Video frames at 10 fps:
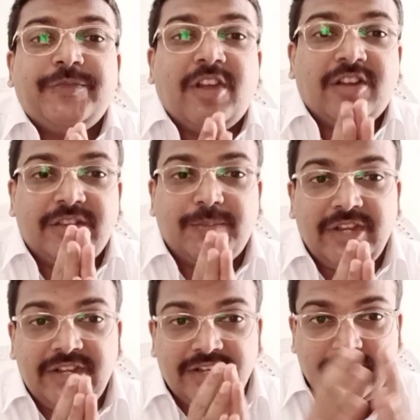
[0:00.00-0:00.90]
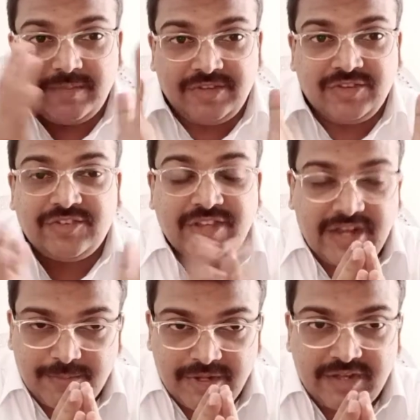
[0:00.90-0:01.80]
or the predetermination
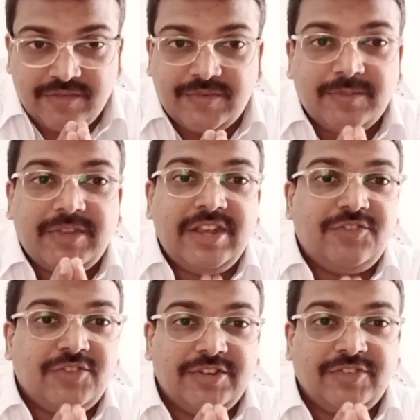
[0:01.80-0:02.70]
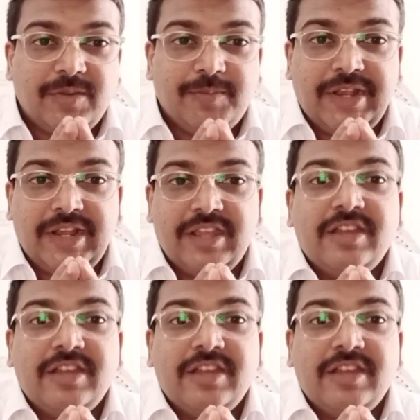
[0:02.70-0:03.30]
statement from the insurance company.